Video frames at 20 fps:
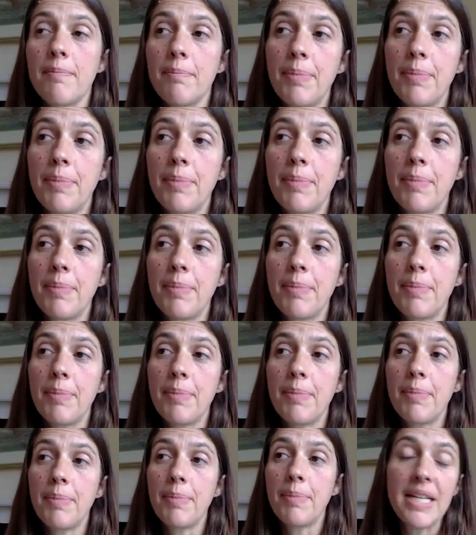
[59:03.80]
be
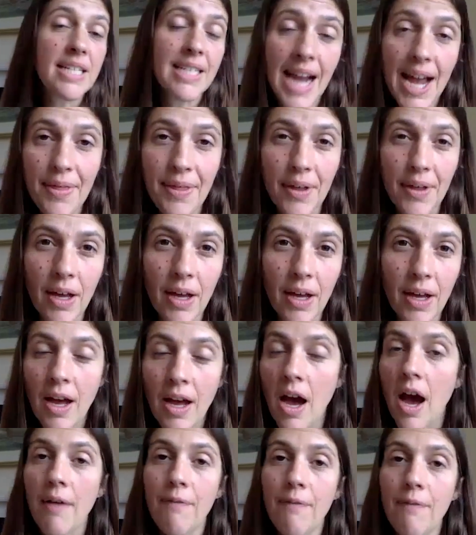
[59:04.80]

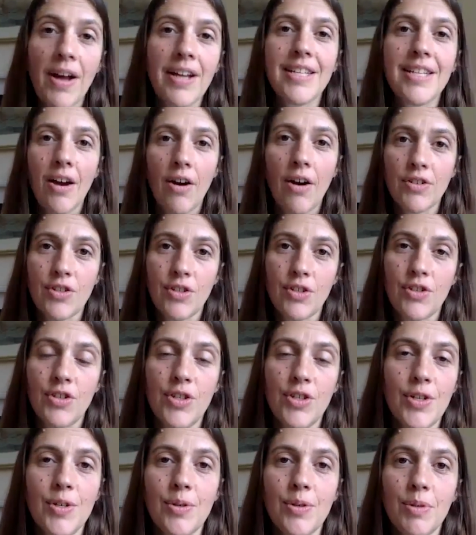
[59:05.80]
together finding answers
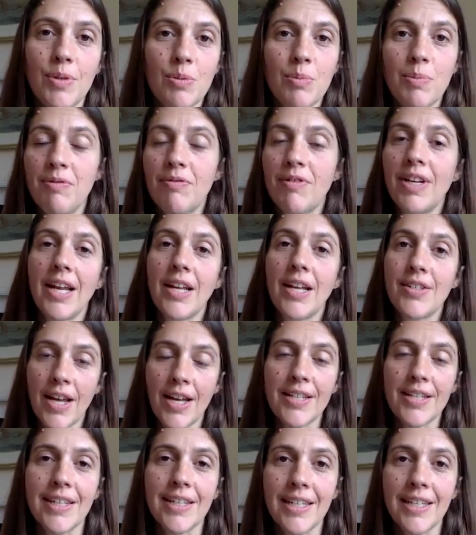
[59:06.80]
to, which would be really
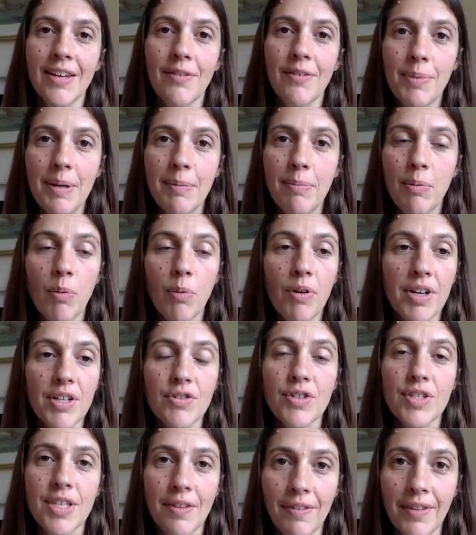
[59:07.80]
exciting if people were
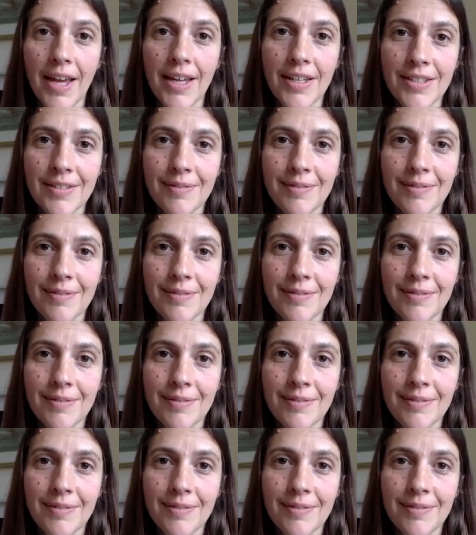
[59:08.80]
interested in that.